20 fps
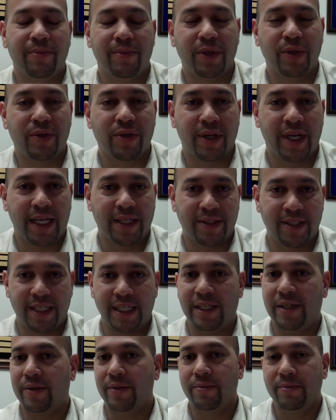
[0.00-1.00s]
you shall not
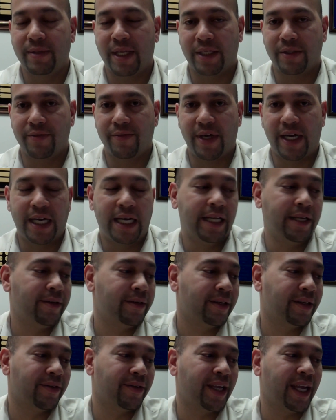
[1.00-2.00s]
steal. That's fine.
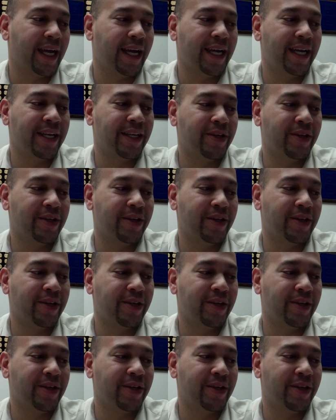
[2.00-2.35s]
Okay,